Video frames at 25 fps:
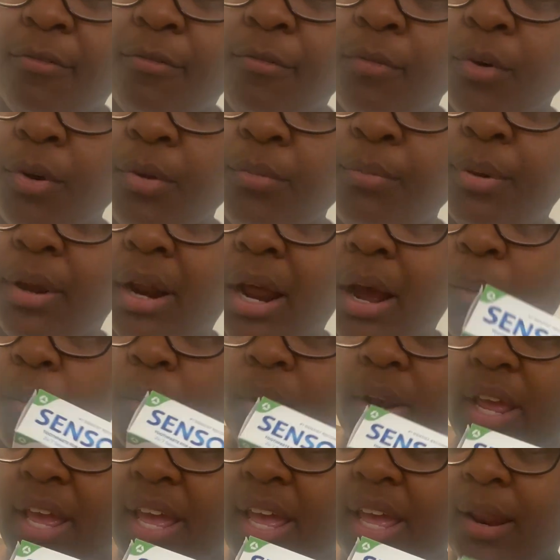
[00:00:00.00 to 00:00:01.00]
one, but I
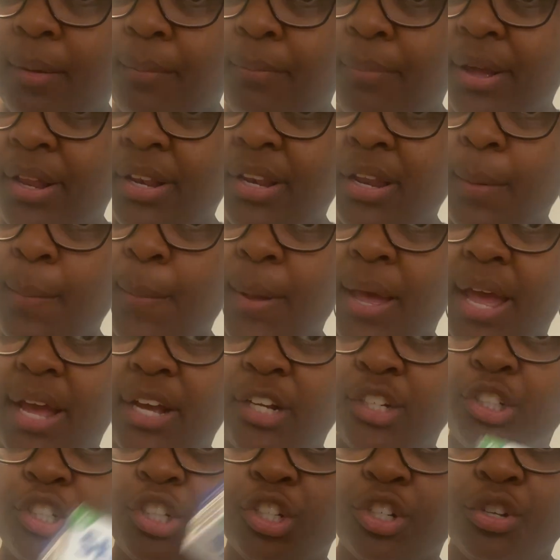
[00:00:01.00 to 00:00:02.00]
went ahead and picked up an
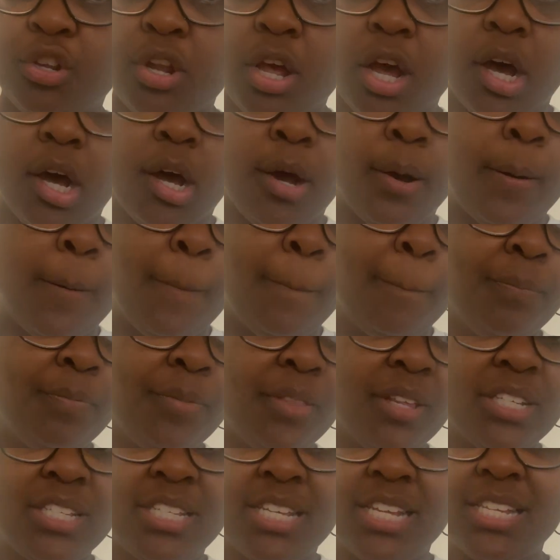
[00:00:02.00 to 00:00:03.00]
extra
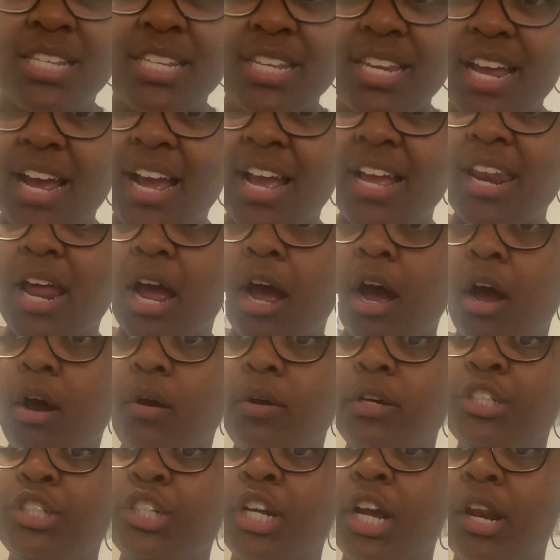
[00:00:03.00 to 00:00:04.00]
Sensodyne. I
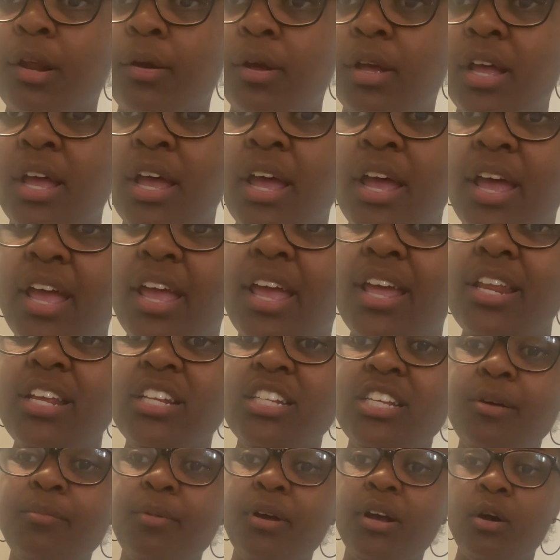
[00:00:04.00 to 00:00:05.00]
always try to,
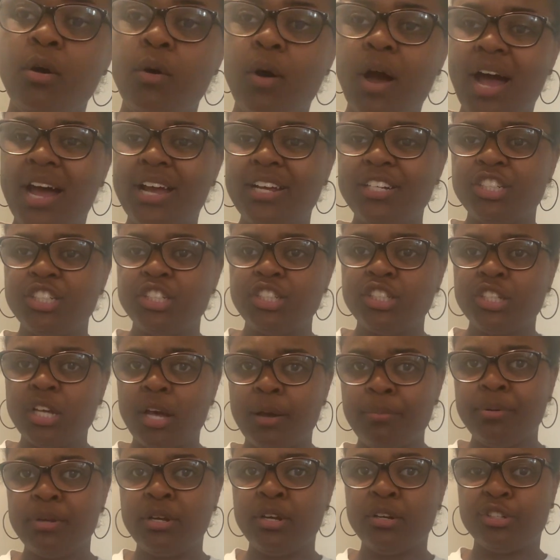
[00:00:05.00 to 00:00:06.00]
anytime I go hygiene
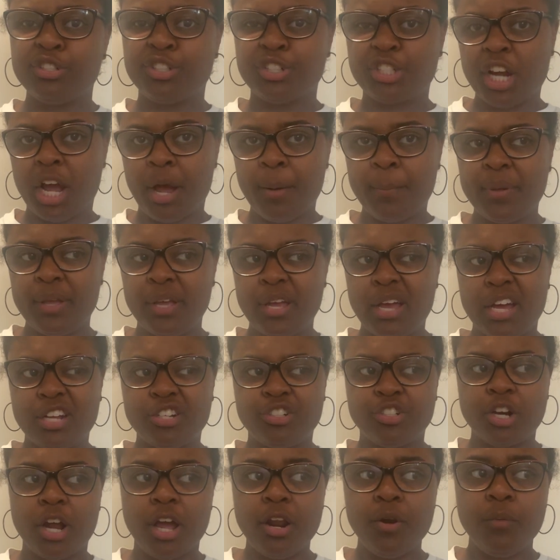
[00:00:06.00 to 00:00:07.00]
shopping or shopping, I
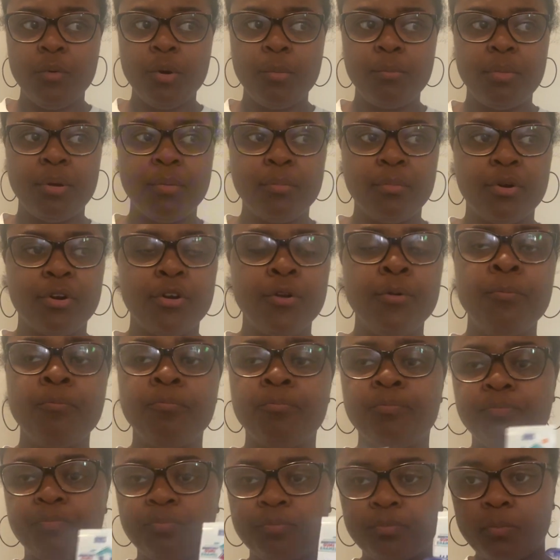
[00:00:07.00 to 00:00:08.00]
try to remember
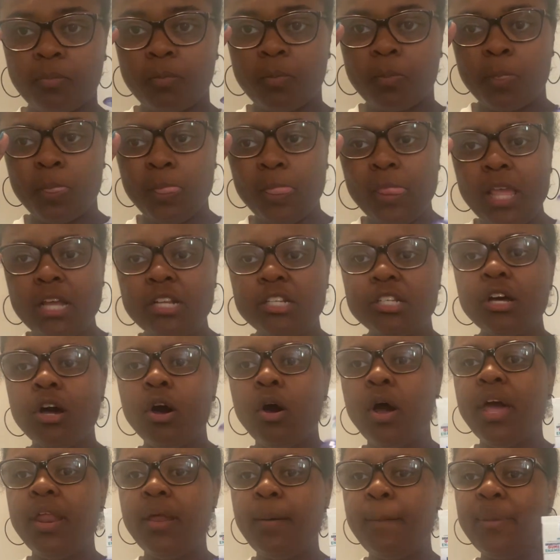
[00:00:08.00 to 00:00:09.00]
to go
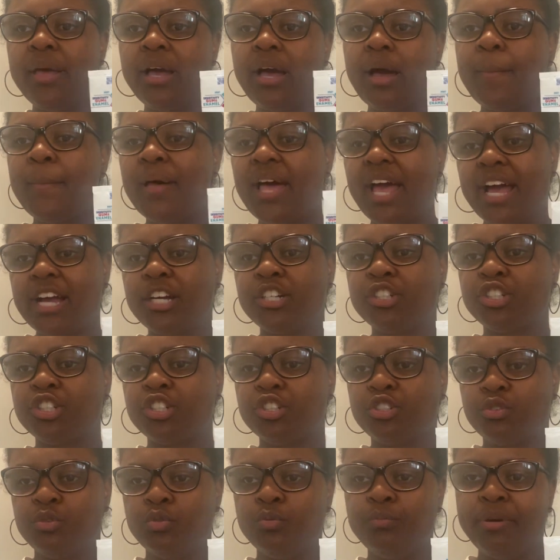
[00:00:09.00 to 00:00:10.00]
ahead and pick up an extra
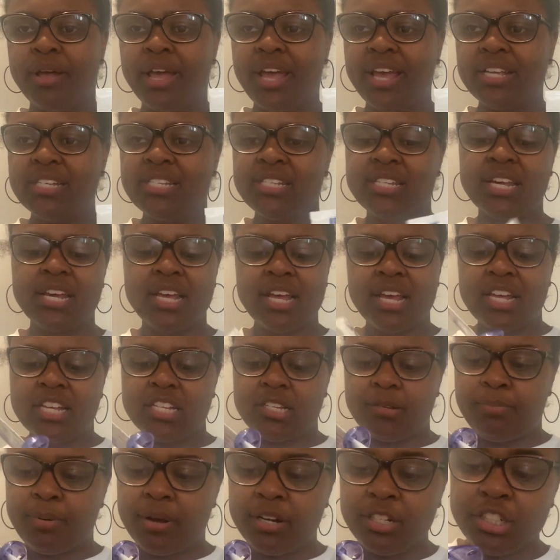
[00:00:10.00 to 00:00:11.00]
toothpaste,
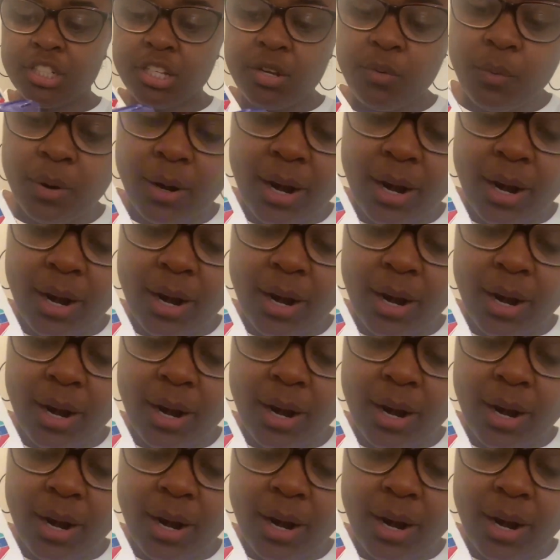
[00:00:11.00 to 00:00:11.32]
especially when